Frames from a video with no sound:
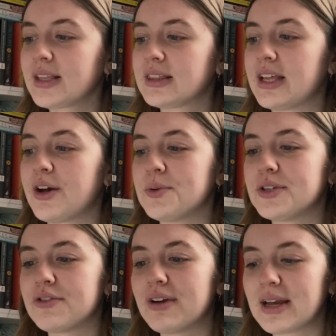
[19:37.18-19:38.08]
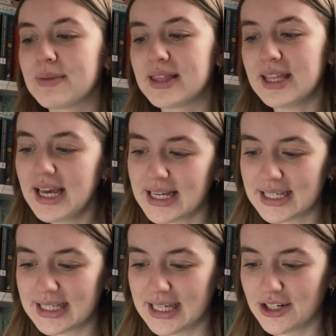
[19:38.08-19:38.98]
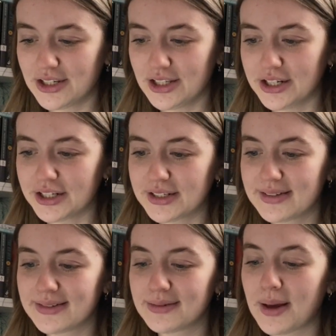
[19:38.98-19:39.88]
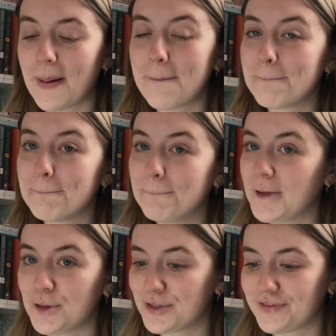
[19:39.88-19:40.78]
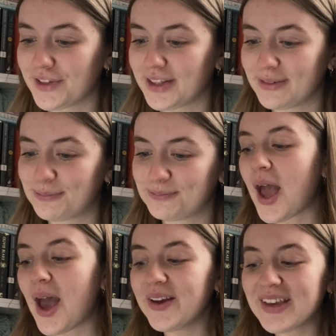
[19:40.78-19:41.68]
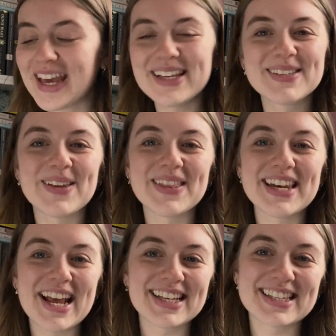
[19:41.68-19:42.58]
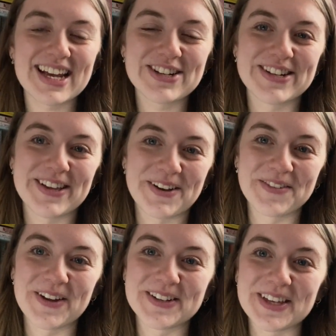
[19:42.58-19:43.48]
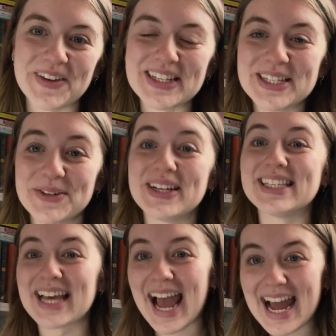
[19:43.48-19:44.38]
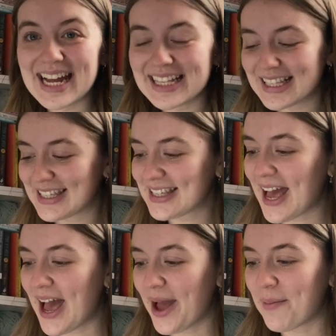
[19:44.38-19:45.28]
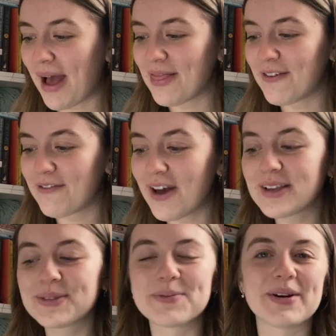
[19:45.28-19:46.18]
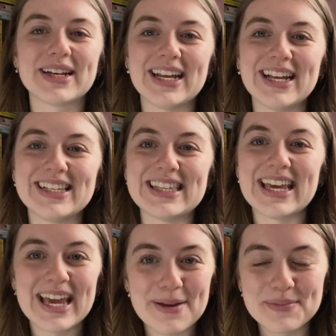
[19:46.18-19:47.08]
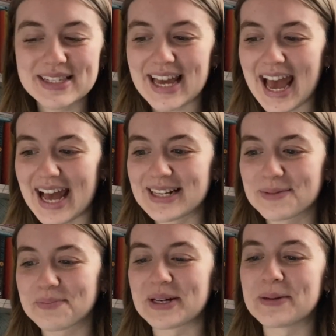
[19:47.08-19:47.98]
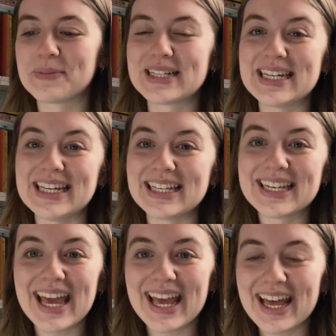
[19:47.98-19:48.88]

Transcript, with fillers: then I would recommend this it just looks beautiful okay so the next section that I'm going to go into is hats um, and the first one is the hipster hat by Petite Knit